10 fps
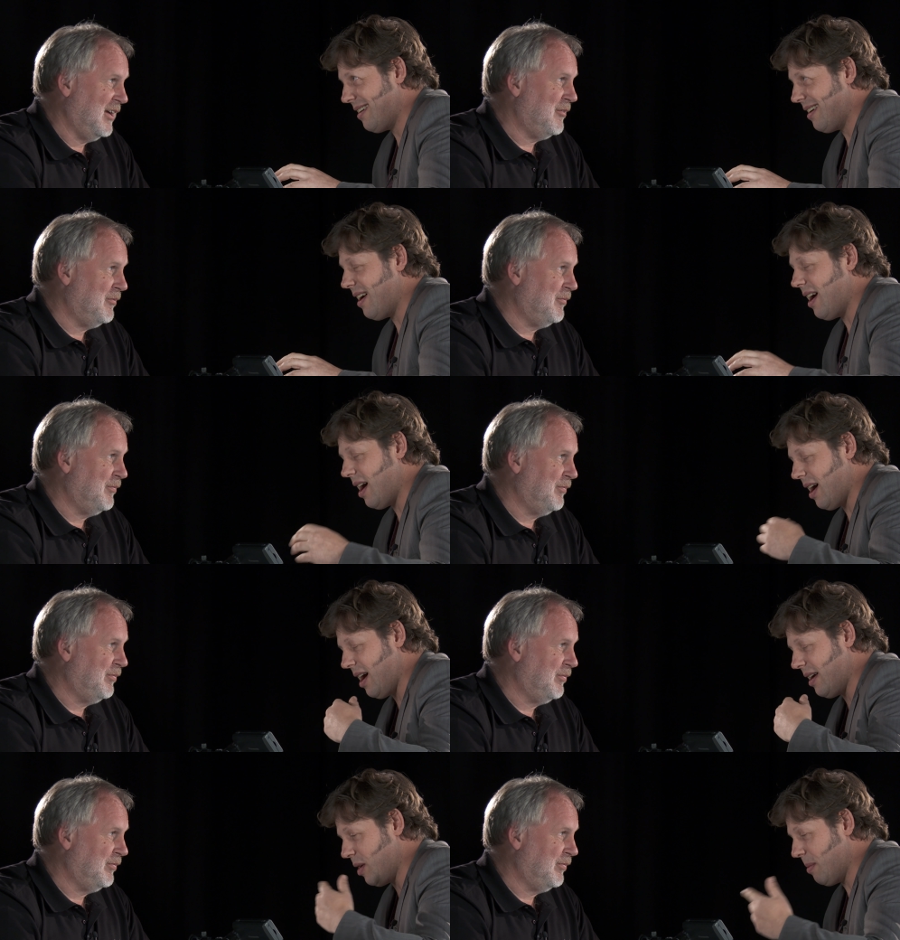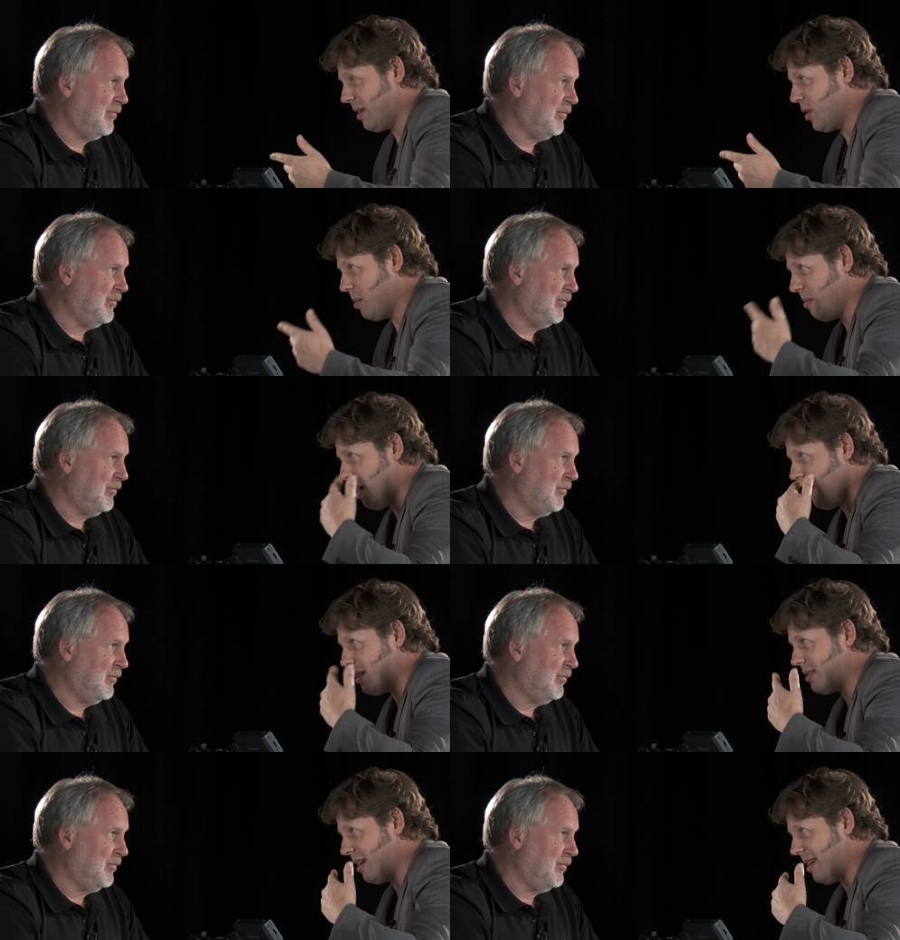Speaker 1: Yeah.
Speaker 2: I don't know about you, but my
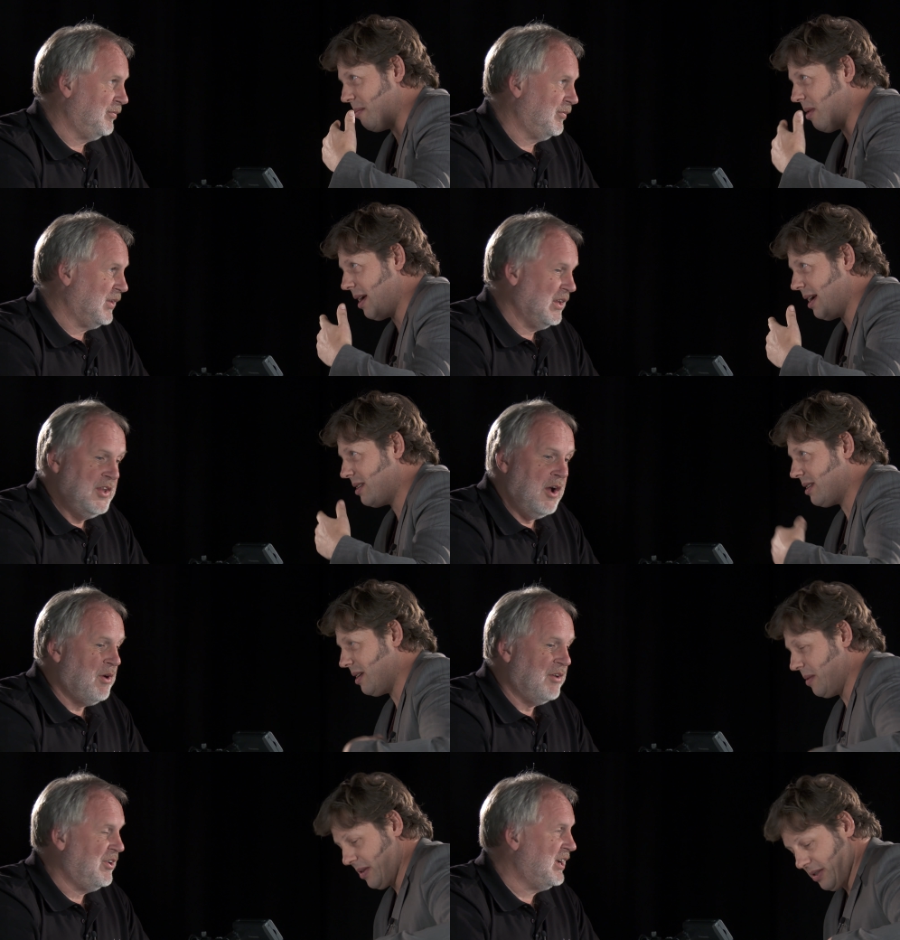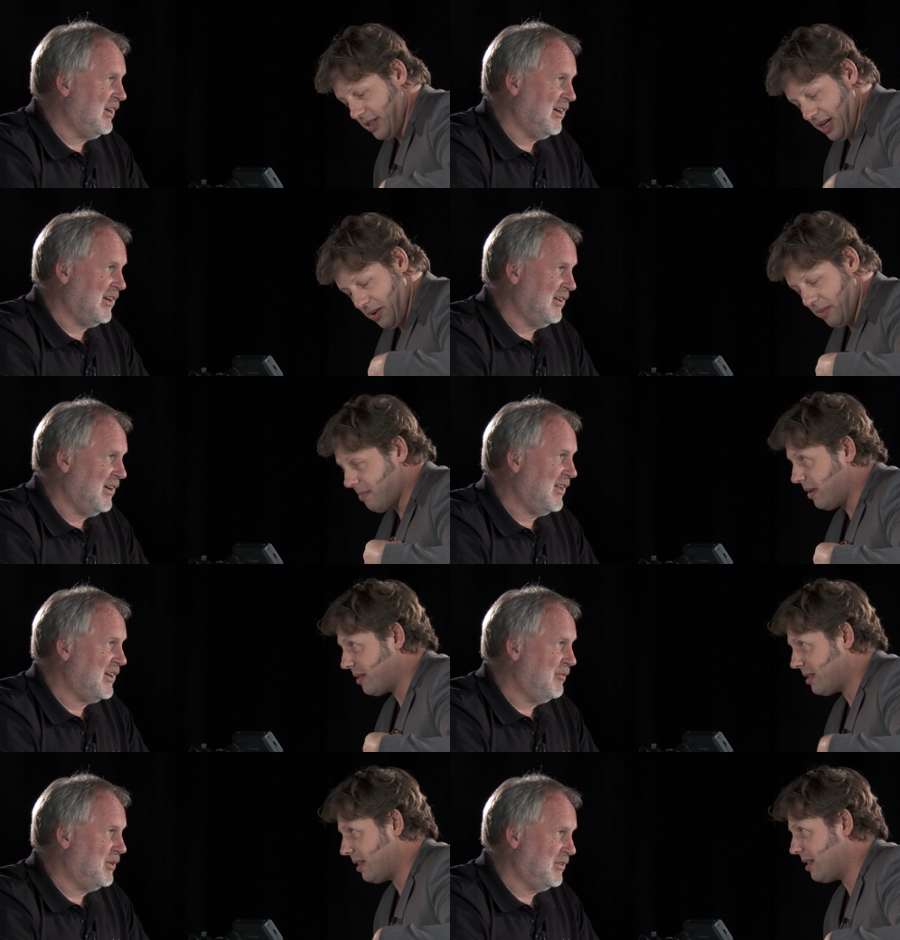eyesight at my
Speaker 1: age, no, I really see, like, I think you can
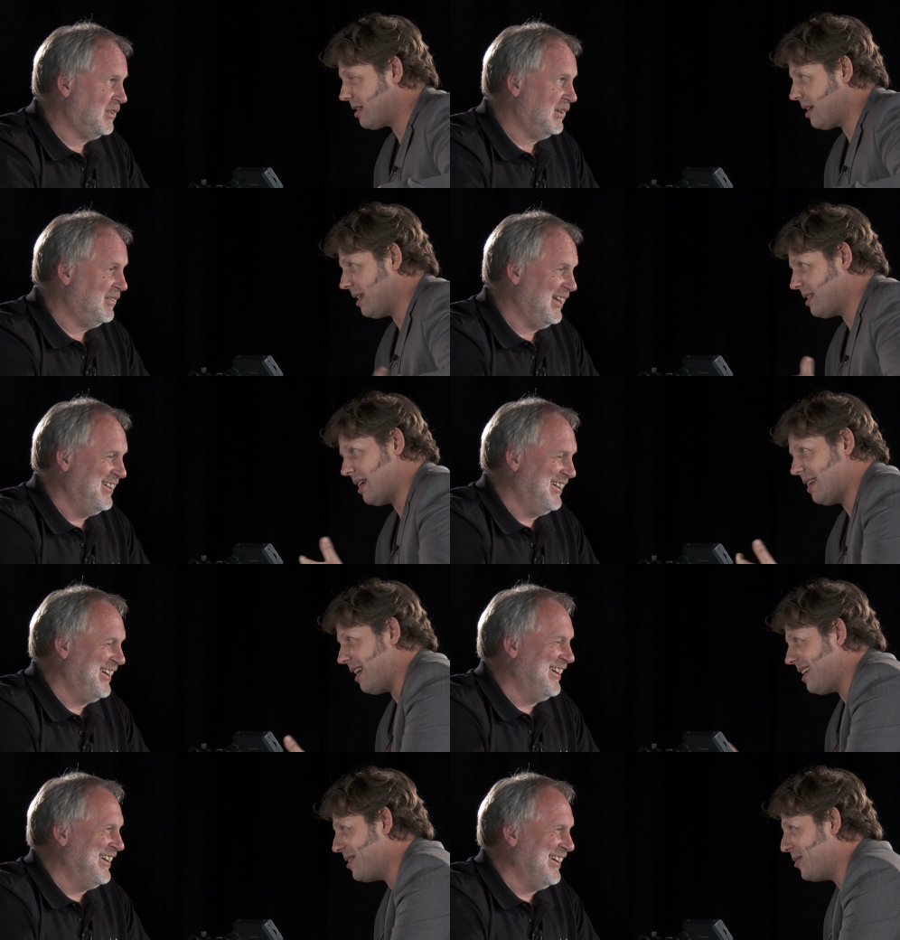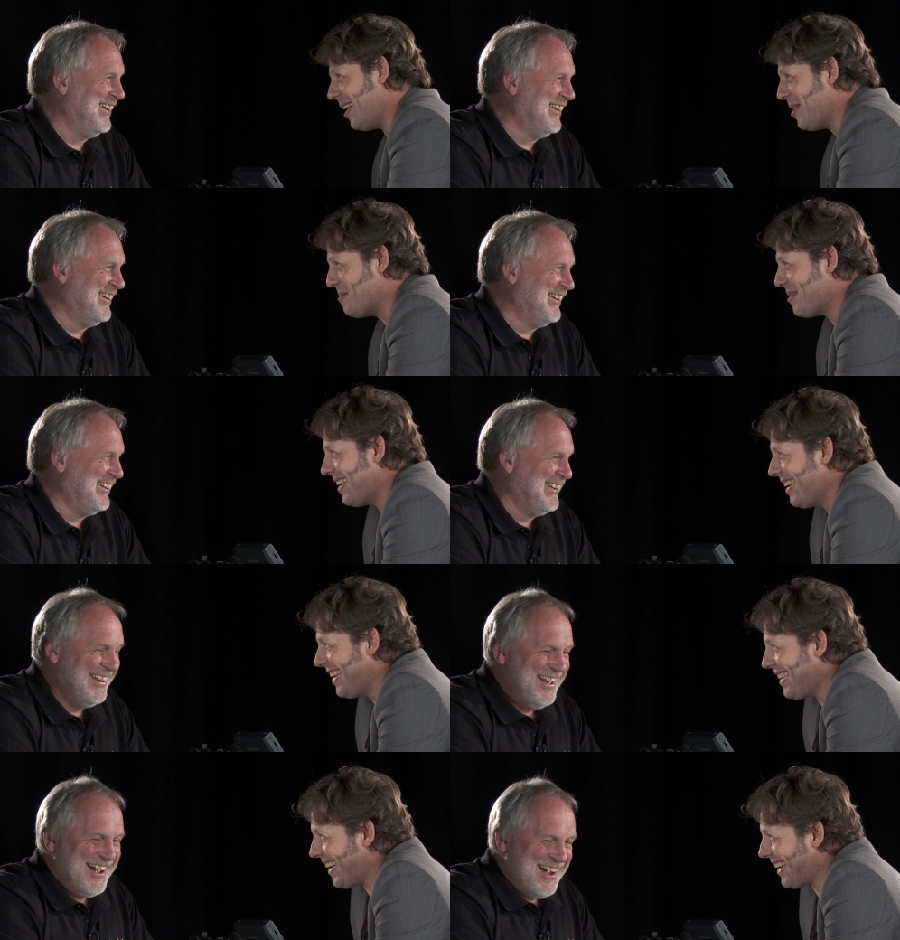see works, this. Yeah. It's, it, I need all the help
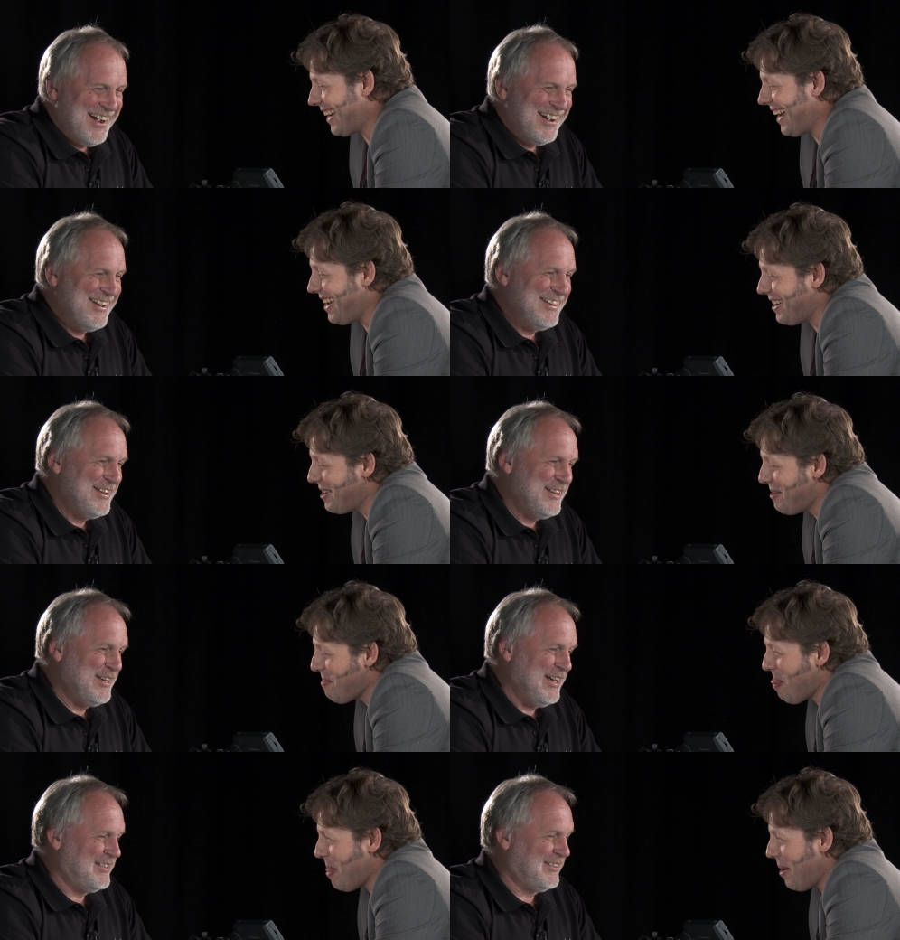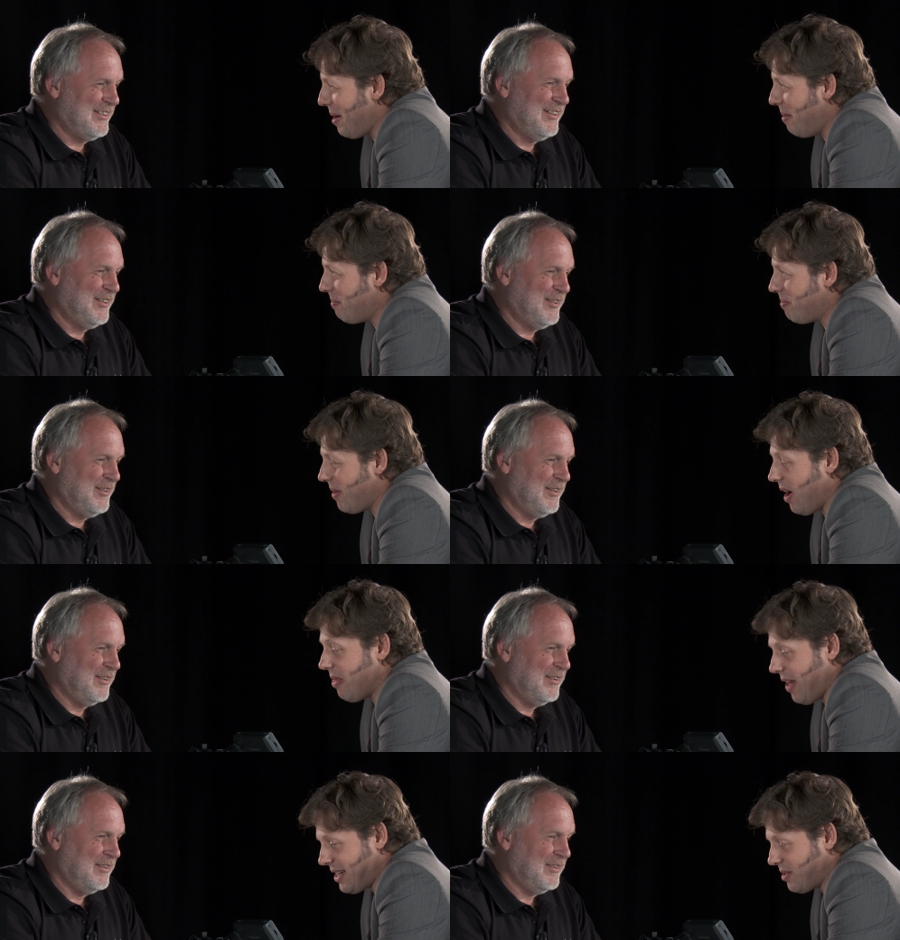that I can get. Yes.
Speaker 2: Um,
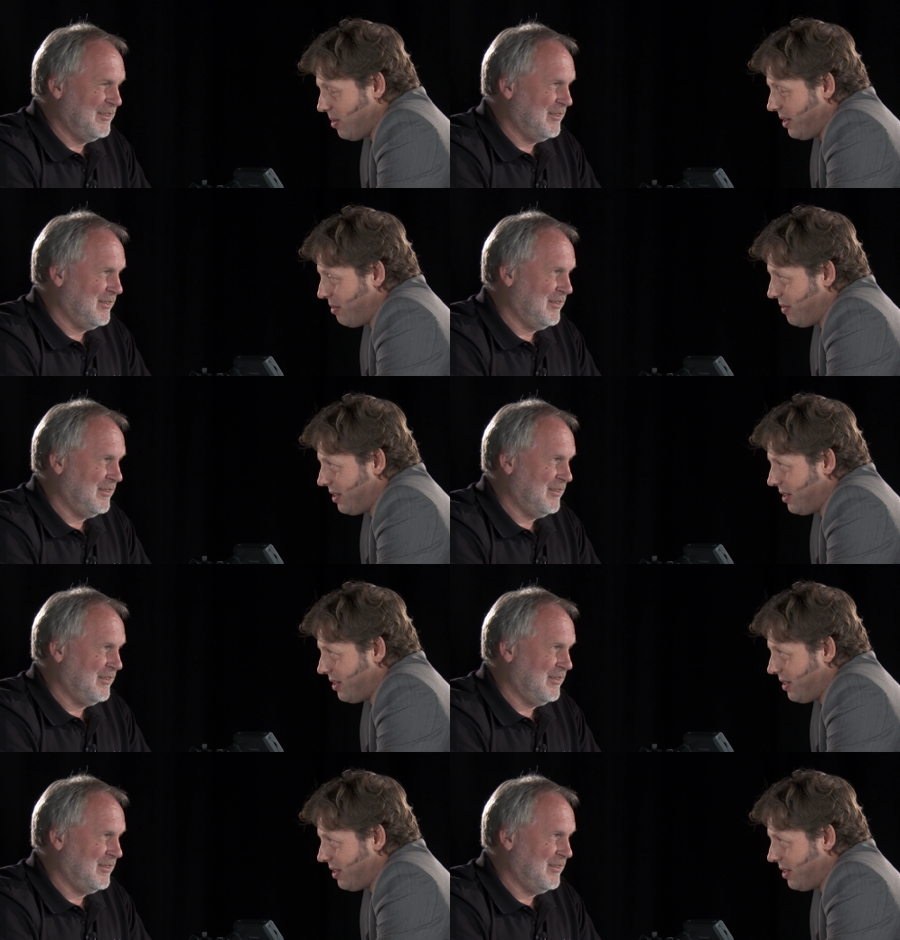that's a really good